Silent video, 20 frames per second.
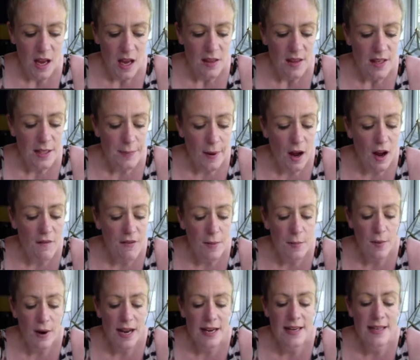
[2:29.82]
This part of the
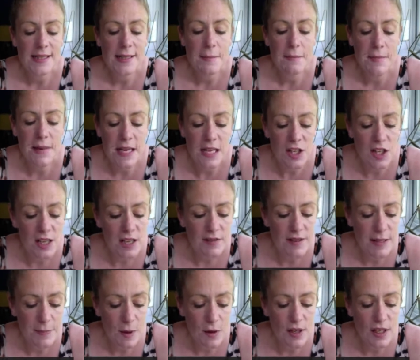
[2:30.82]
brain is immediately
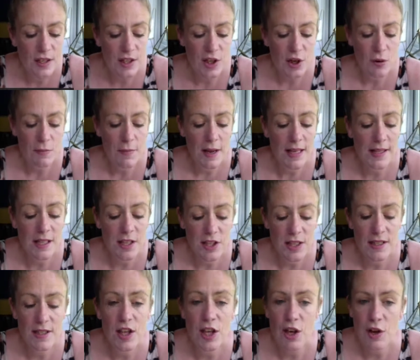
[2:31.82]
responding to your
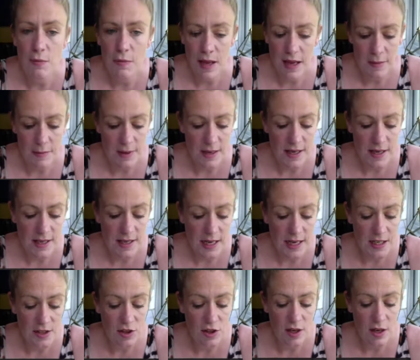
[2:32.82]
messages that you may be in
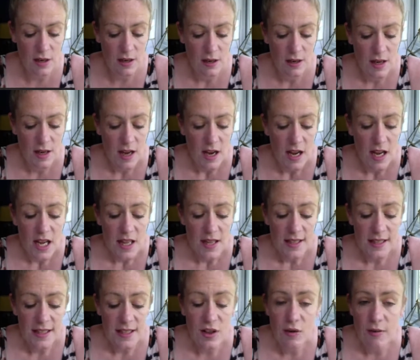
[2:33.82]
danger. This
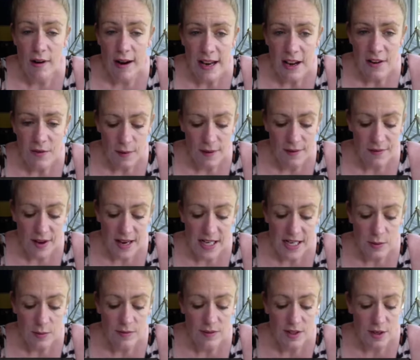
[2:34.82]
is great if we're faced
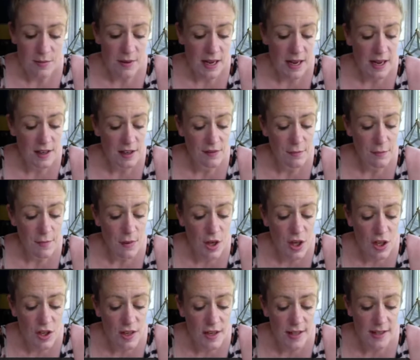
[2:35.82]
with some kind of
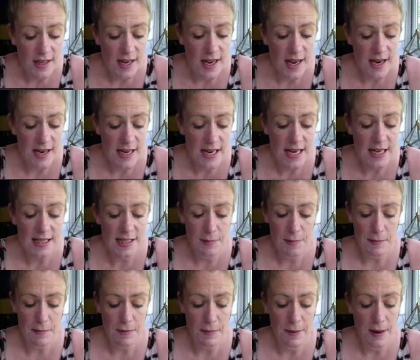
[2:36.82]
emergency and need to be
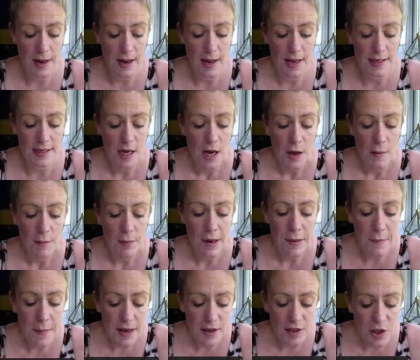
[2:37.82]
prepared, but
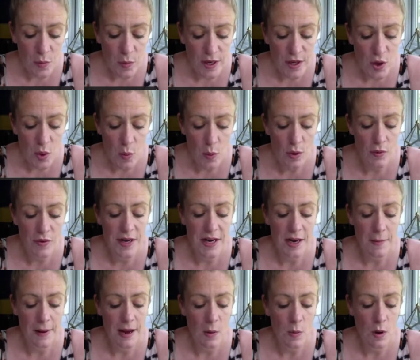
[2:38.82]
imagine when you're worrying
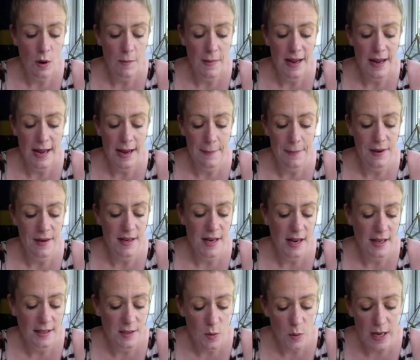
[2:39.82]
about what may happen
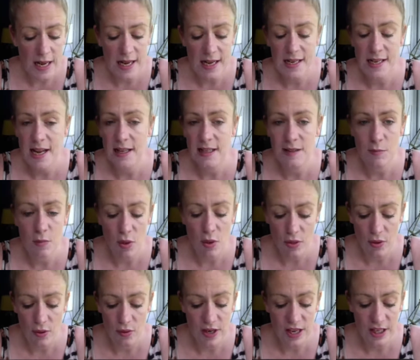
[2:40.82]
next week, next month,
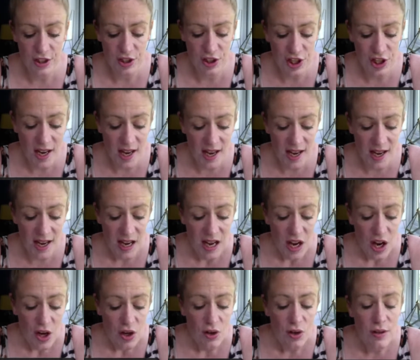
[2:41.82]
or next year,
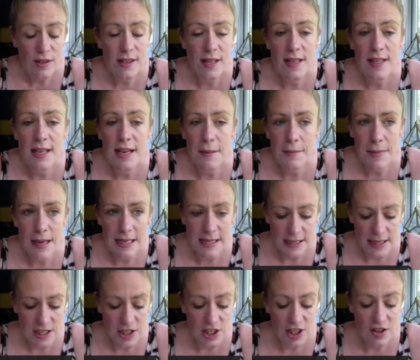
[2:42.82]
you're sending a
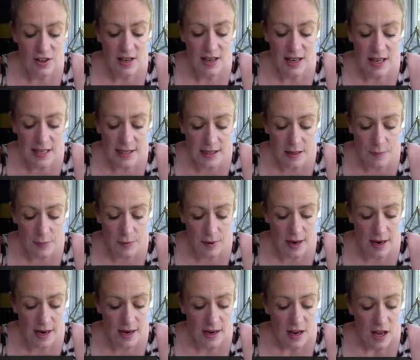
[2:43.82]
message to the lizard
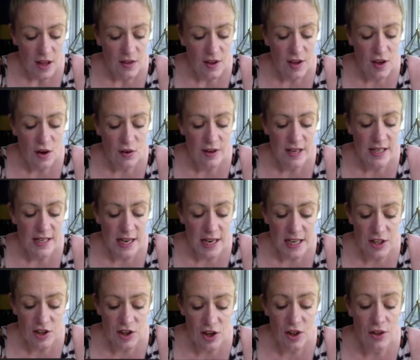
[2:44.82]
brain that you're in
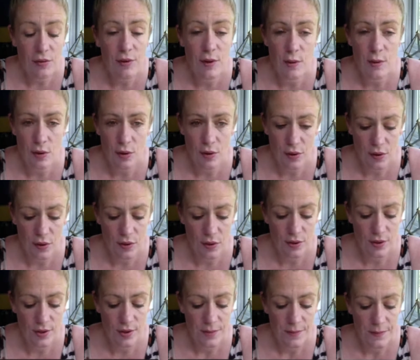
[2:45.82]
danger through your
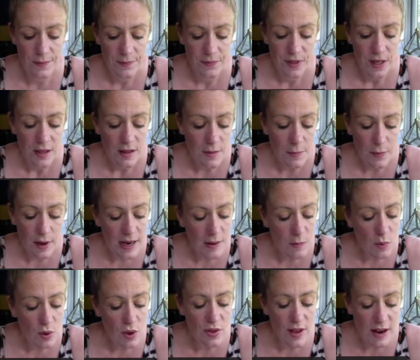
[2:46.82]
thoughts. The brain
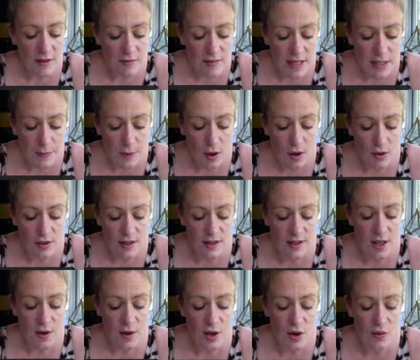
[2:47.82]
will then respond as though
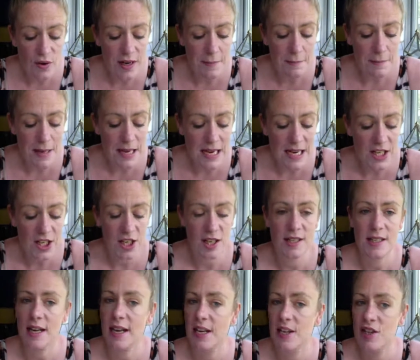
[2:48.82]
you're in immediate
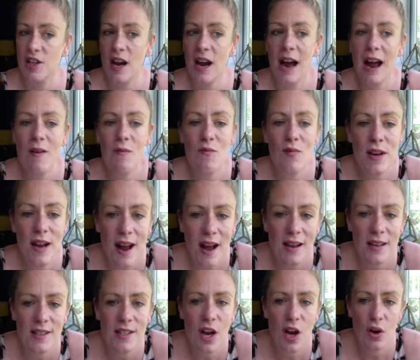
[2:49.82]
danger and
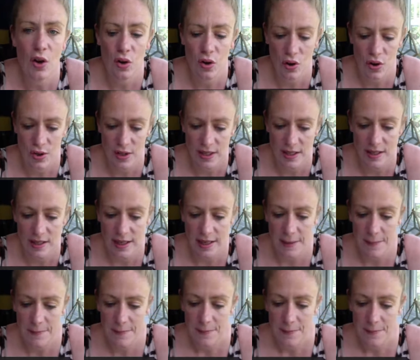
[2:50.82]
react accordingly.